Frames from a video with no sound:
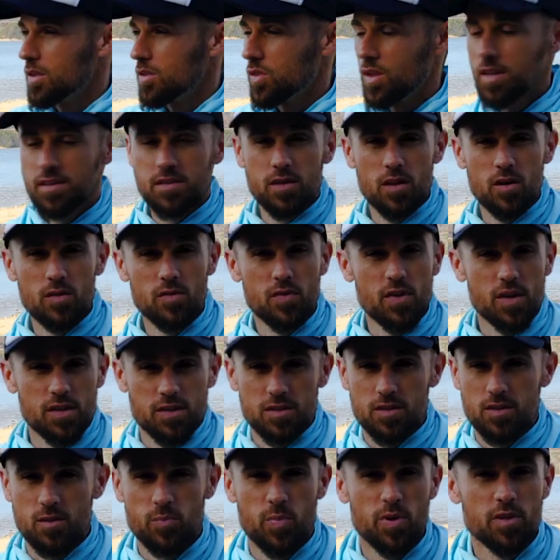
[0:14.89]
Let's go
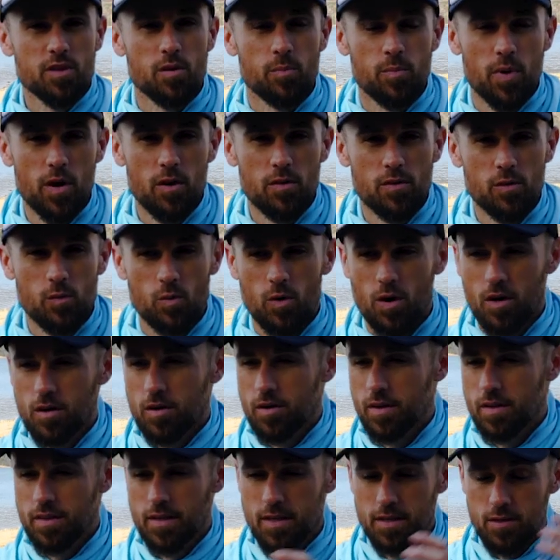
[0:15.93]
fishing. You put the boat in the
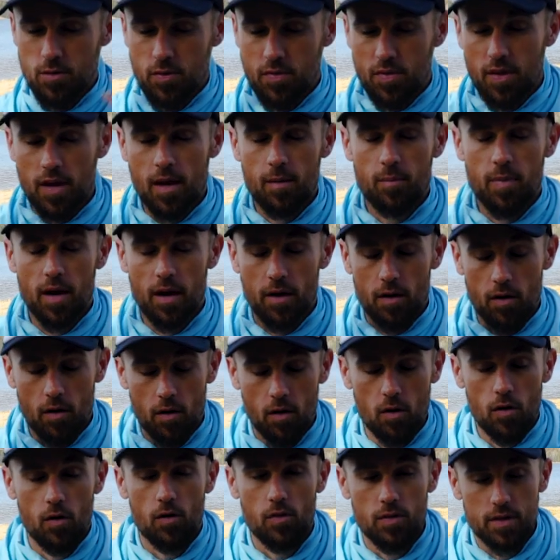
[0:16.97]
water and then you think about
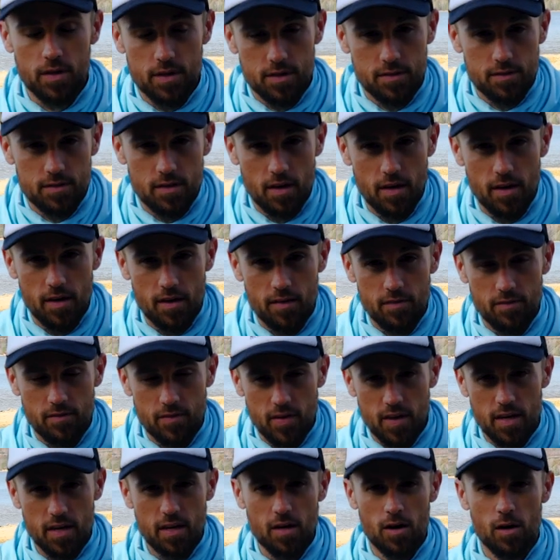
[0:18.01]
all these
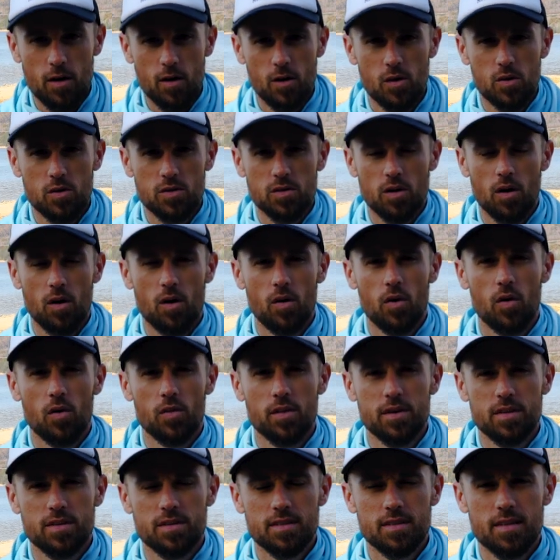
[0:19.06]
videos,
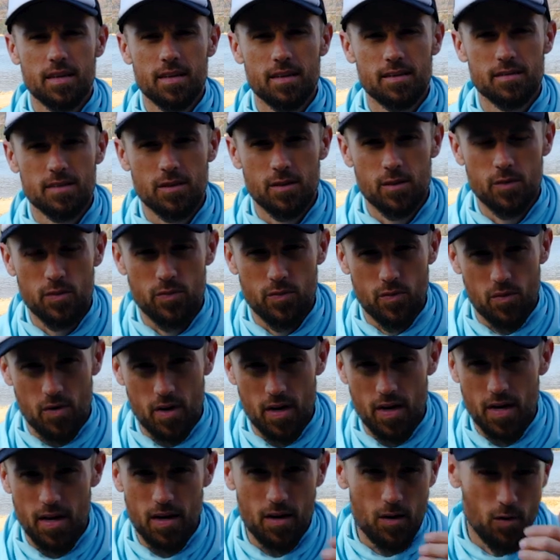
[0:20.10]
all these things that you've
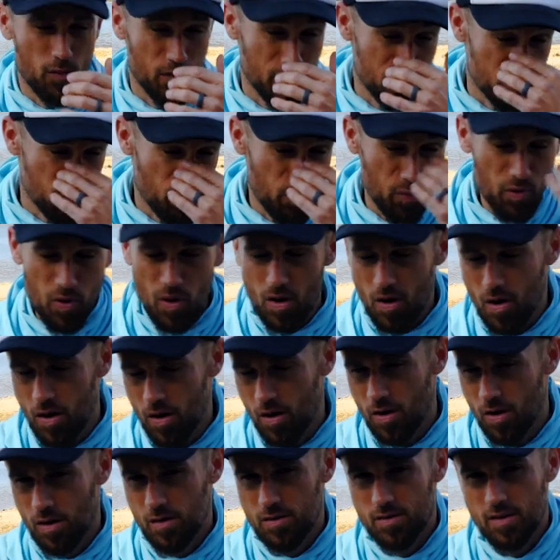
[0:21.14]
read, all these
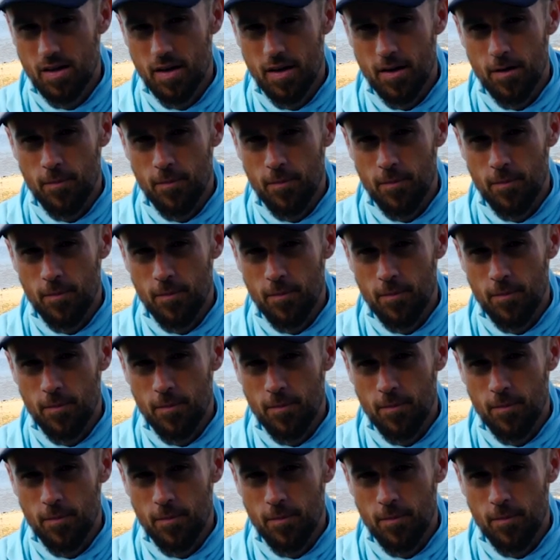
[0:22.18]
blogs.